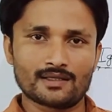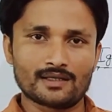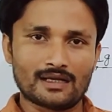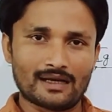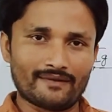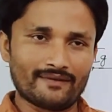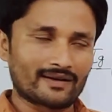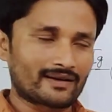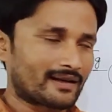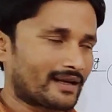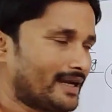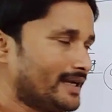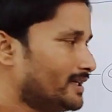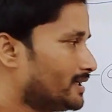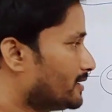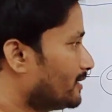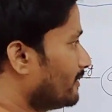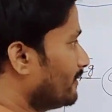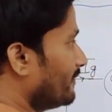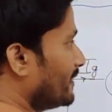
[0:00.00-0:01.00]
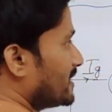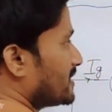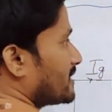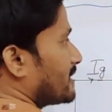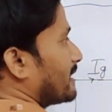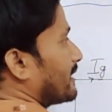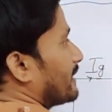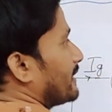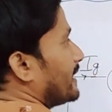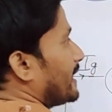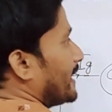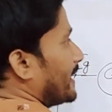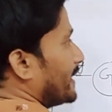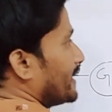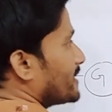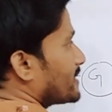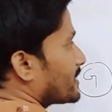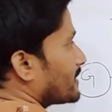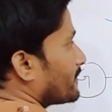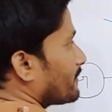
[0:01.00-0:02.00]
I will write which
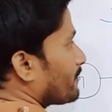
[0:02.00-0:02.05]
creates